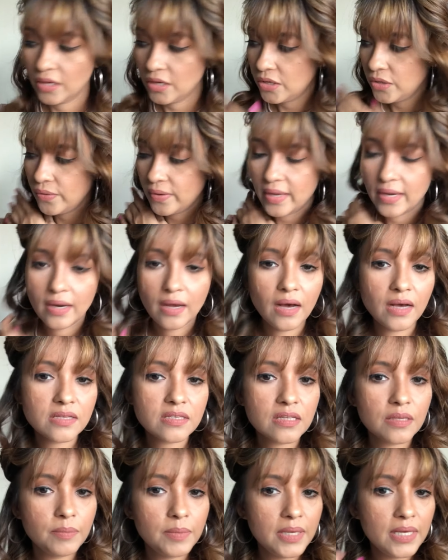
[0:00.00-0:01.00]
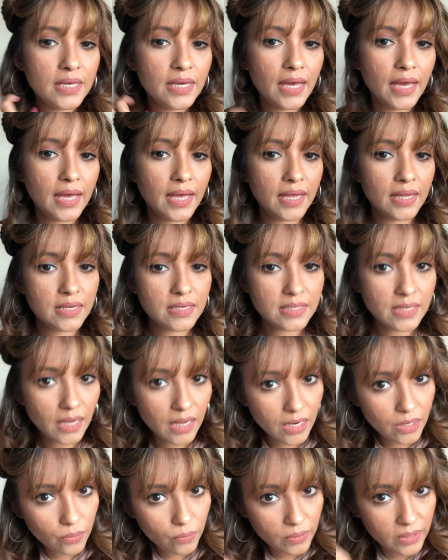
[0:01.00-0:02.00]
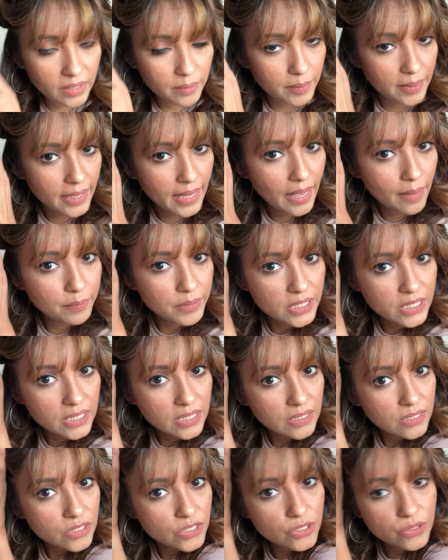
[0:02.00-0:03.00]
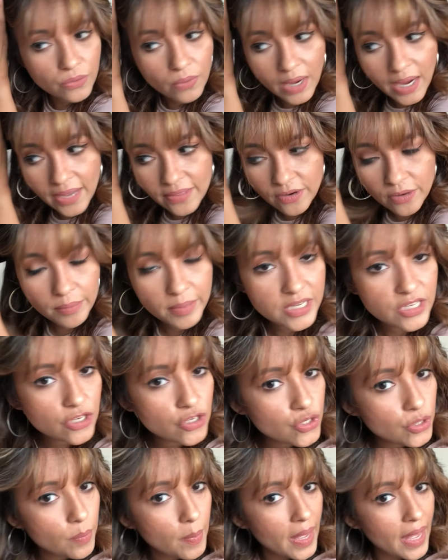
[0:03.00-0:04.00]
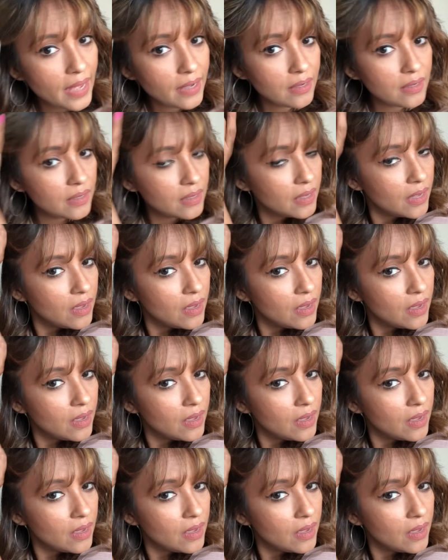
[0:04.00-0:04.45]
you can ask me, and I'll only be happy to either message you back,